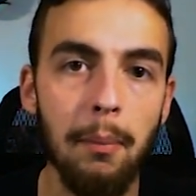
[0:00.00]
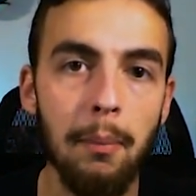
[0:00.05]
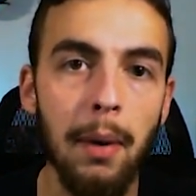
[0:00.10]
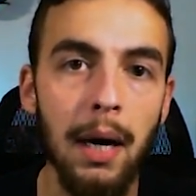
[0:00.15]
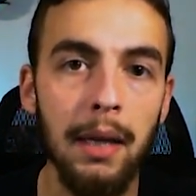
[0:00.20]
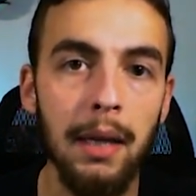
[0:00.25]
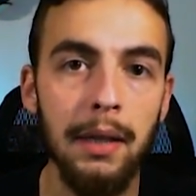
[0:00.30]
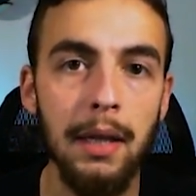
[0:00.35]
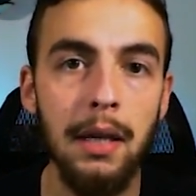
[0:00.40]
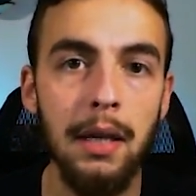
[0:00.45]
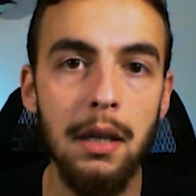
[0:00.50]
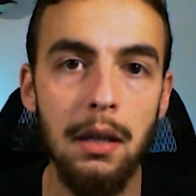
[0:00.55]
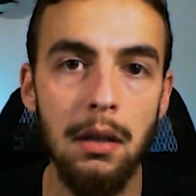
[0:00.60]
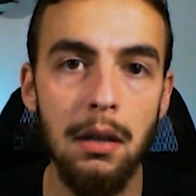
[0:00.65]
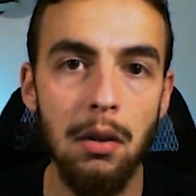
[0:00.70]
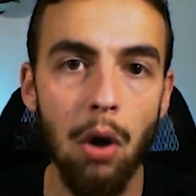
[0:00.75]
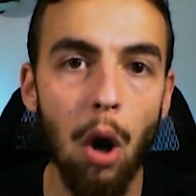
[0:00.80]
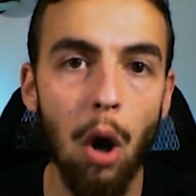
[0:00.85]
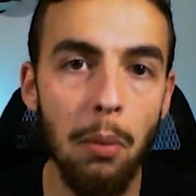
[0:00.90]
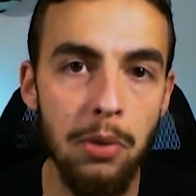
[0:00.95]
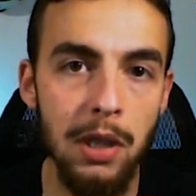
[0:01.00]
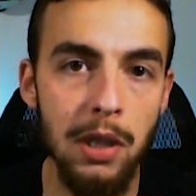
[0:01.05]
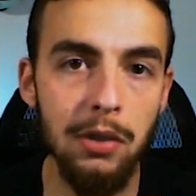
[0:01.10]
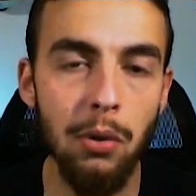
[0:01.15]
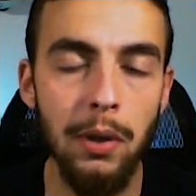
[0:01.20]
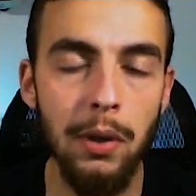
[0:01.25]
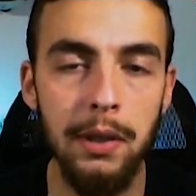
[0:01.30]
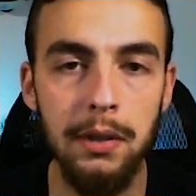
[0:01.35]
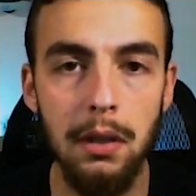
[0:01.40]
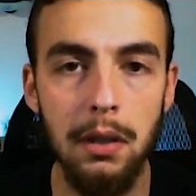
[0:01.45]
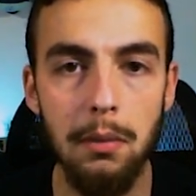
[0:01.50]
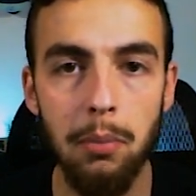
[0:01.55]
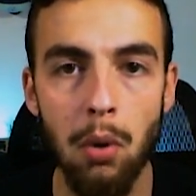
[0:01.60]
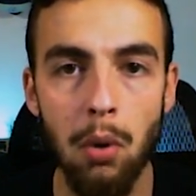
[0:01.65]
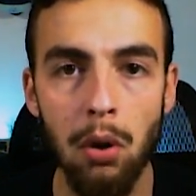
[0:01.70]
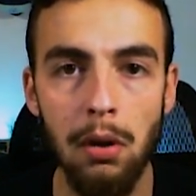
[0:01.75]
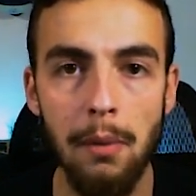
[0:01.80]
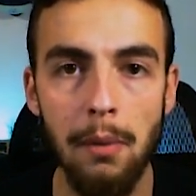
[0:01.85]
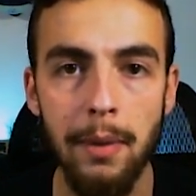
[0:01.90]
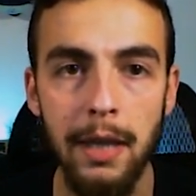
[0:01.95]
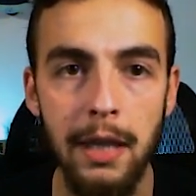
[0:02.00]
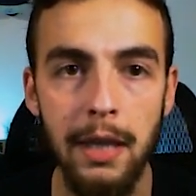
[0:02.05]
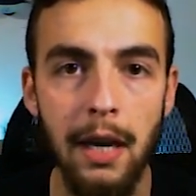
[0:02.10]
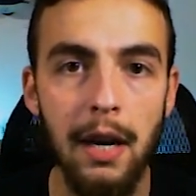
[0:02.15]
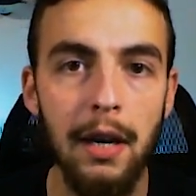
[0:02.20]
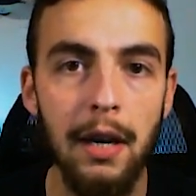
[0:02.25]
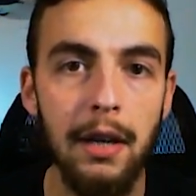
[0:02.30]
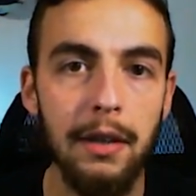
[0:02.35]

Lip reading: But in object-oriented programming,